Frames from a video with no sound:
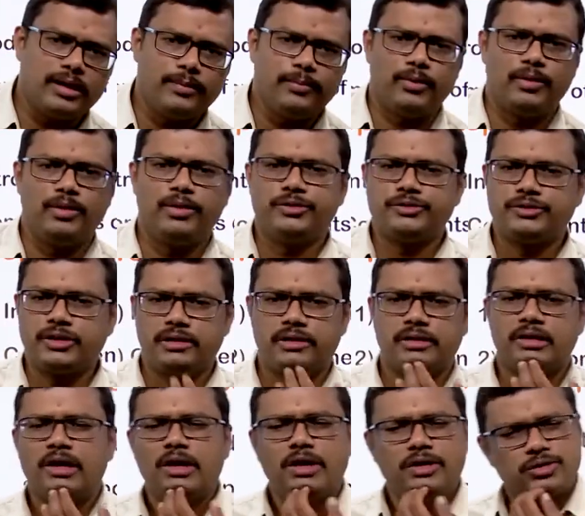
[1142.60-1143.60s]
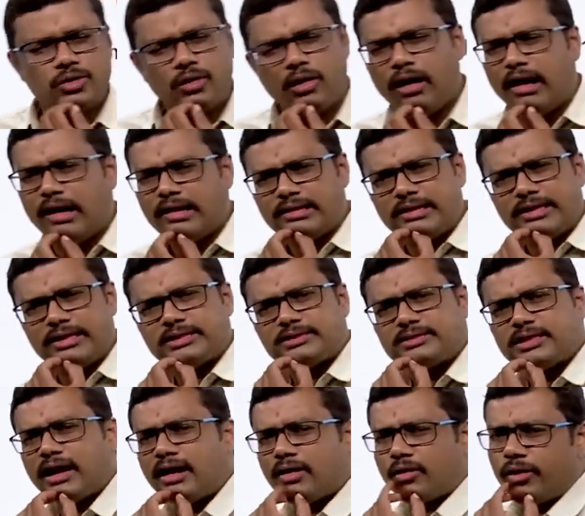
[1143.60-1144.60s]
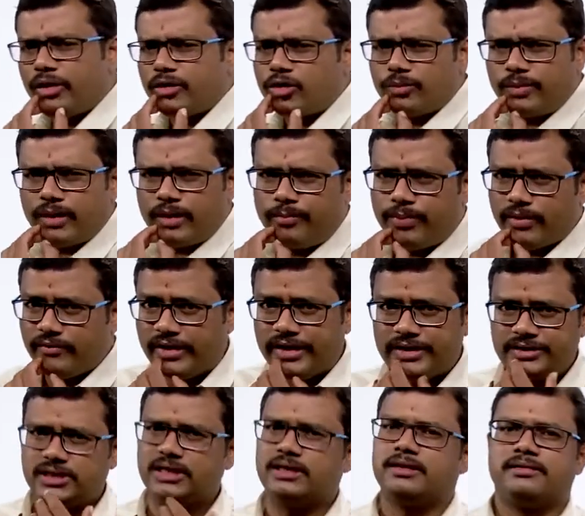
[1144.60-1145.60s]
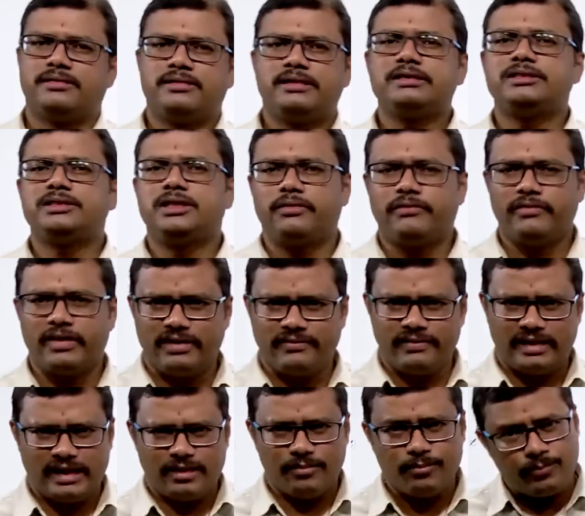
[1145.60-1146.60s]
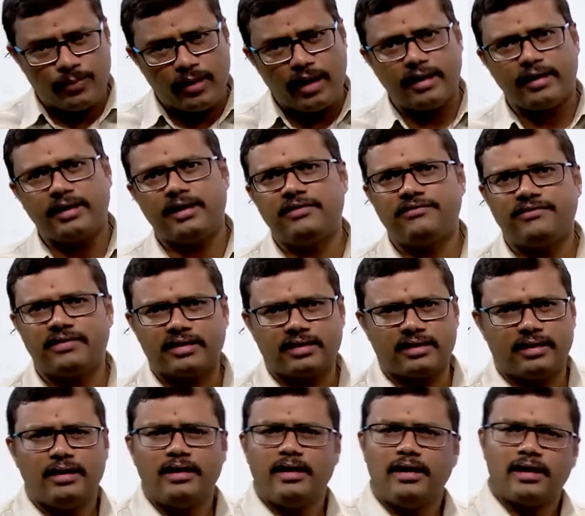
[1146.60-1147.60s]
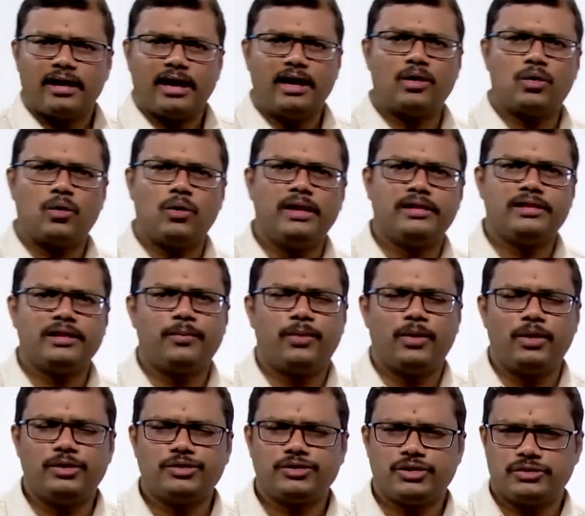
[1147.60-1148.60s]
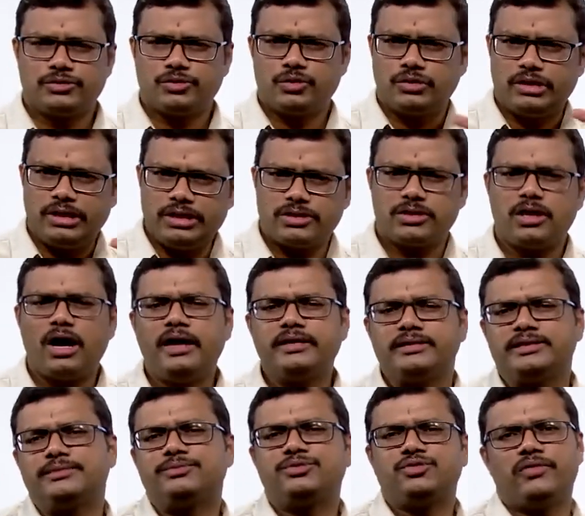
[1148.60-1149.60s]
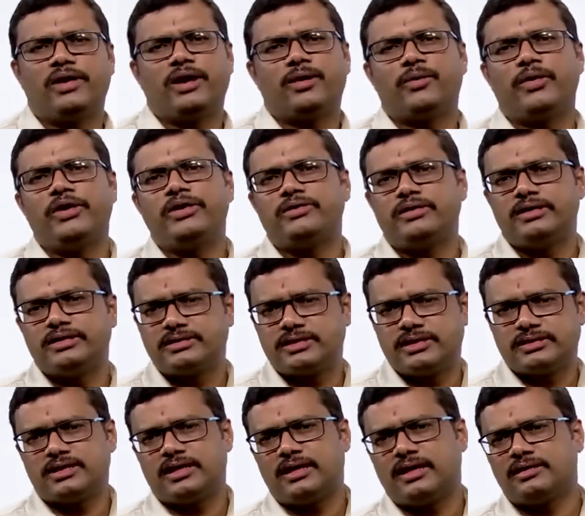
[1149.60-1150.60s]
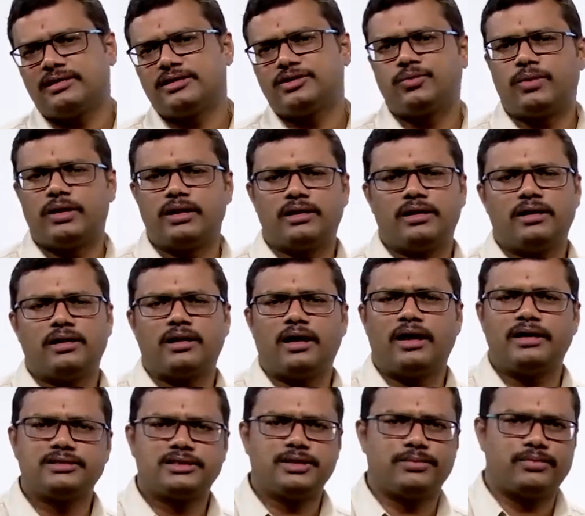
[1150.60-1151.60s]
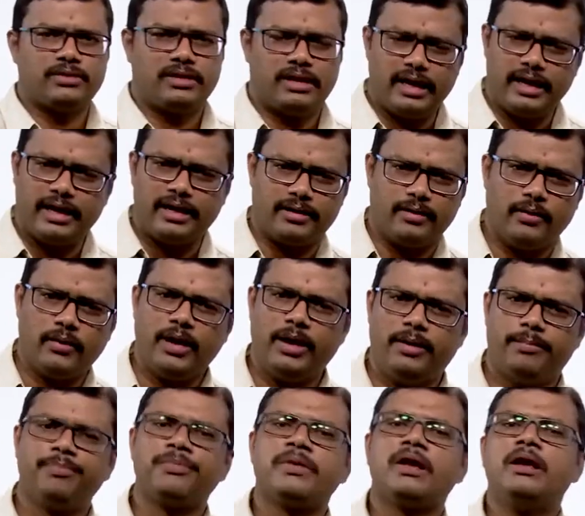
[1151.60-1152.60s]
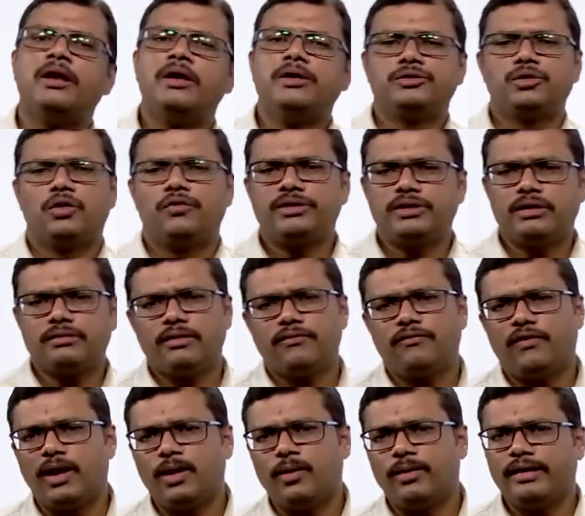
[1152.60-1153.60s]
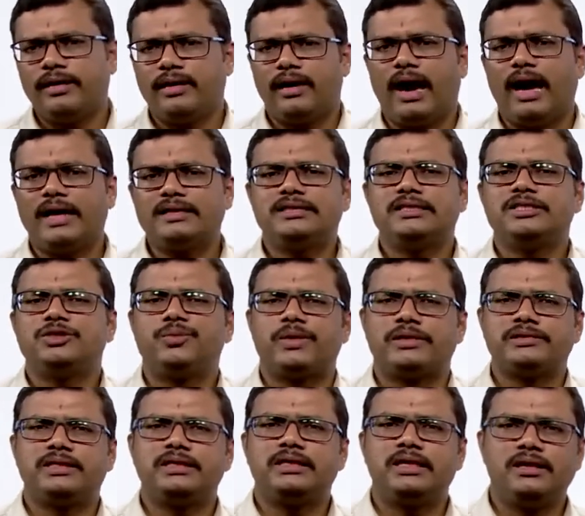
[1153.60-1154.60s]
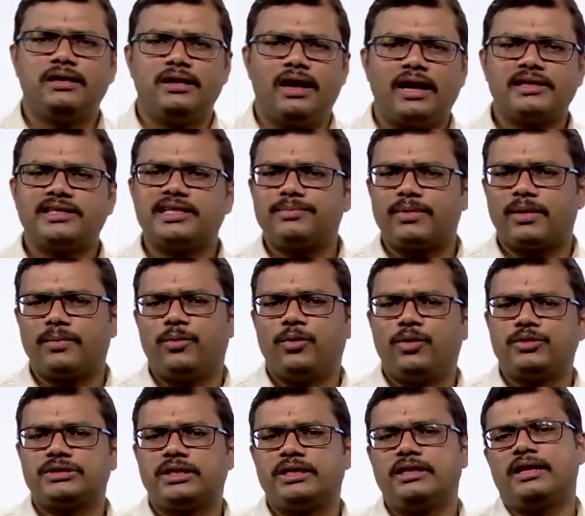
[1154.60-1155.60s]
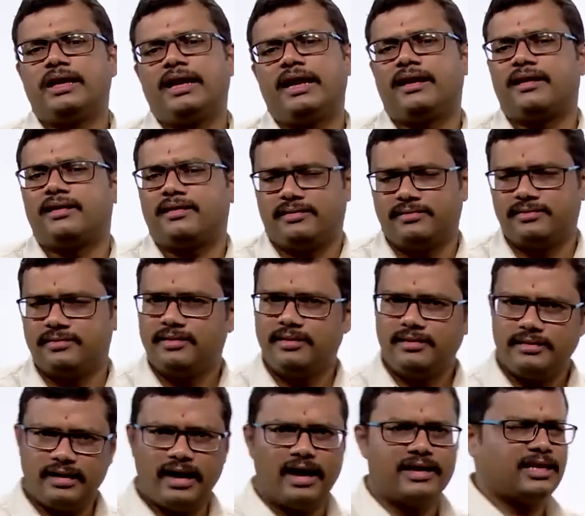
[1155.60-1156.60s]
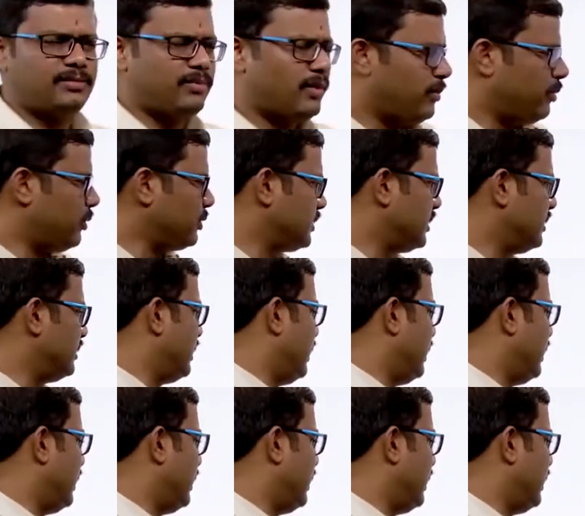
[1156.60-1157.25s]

the pollution. So, all these are going to be, prevention is very important for controlling the pollution. So, these concepts we are going to discuss under this particular concept, air. Okay. So, which of the following gas is present in larger proportion in air? In larger proportion in